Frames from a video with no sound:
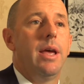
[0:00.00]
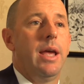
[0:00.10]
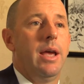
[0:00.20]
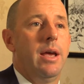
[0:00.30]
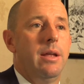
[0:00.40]

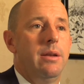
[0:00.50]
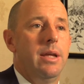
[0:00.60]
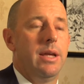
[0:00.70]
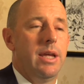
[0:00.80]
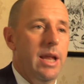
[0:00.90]
and
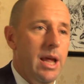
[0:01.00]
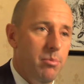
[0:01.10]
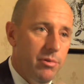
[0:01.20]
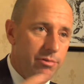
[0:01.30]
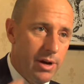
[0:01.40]
it can
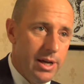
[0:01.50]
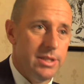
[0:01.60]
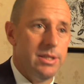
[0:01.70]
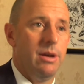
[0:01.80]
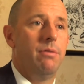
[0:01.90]
amplify
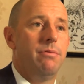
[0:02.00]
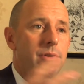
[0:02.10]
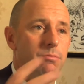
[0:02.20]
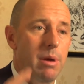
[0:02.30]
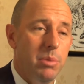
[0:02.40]
itself
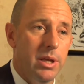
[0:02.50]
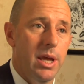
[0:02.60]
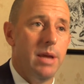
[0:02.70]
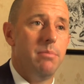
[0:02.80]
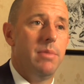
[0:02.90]
and
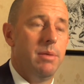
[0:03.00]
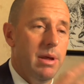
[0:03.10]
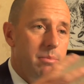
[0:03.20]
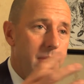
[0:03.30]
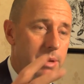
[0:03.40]
replicate and
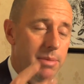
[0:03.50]
make many,